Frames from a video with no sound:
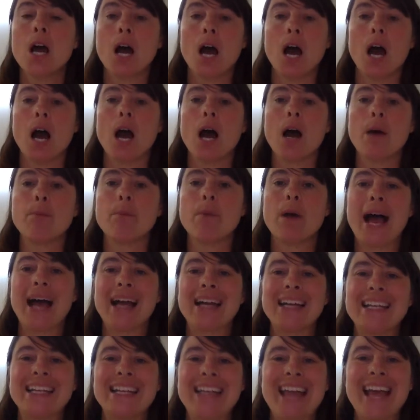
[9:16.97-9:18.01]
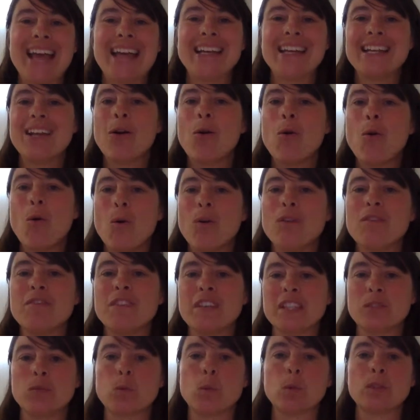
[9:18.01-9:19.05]
And again, all of
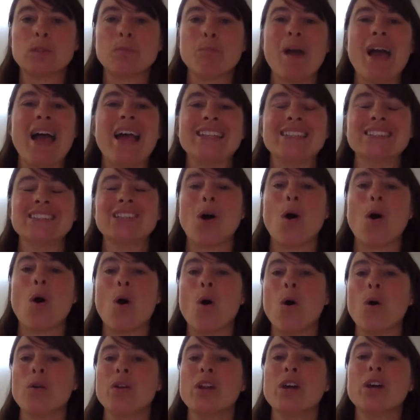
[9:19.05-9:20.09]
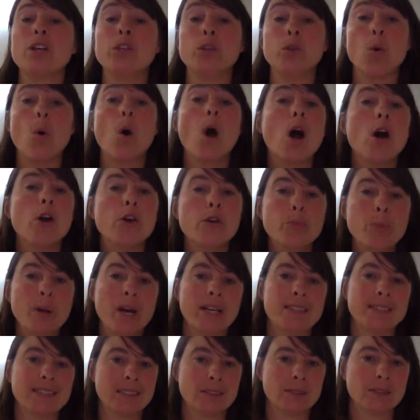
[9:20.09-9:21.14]
this will depend on your own
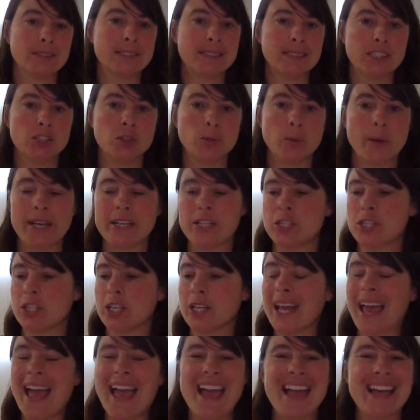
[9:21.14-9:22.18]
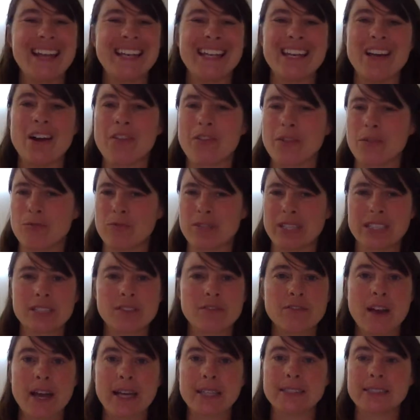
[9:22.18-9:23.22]
personal situation, any other risk
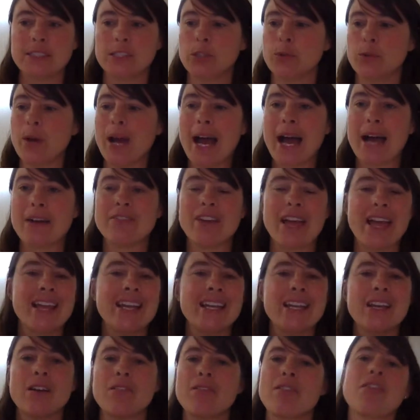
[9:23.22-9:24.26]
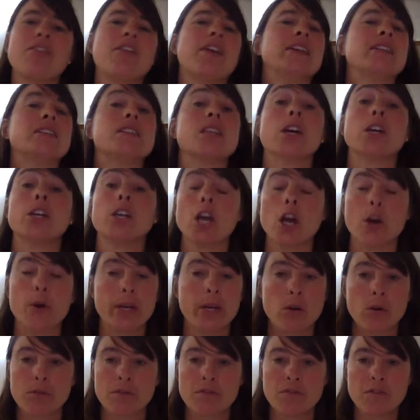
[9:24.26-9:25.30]
factors you have, any other things that are going
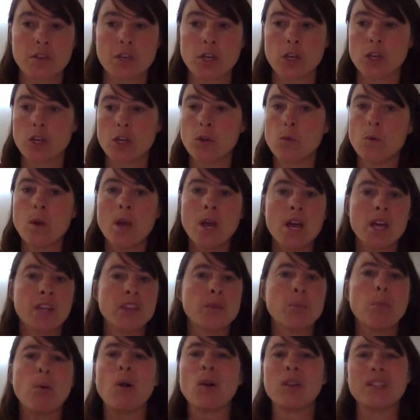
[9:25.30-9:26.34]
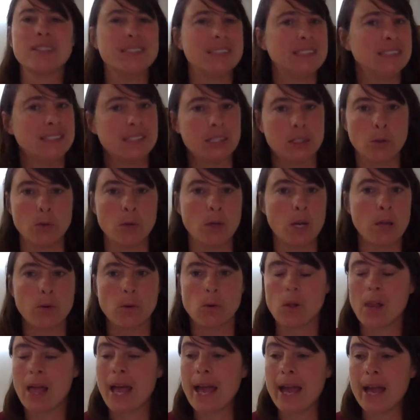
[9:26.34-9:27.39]
on for you, the policies in your
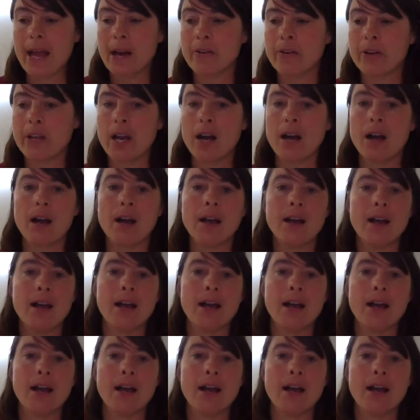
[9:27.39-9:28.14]
local area.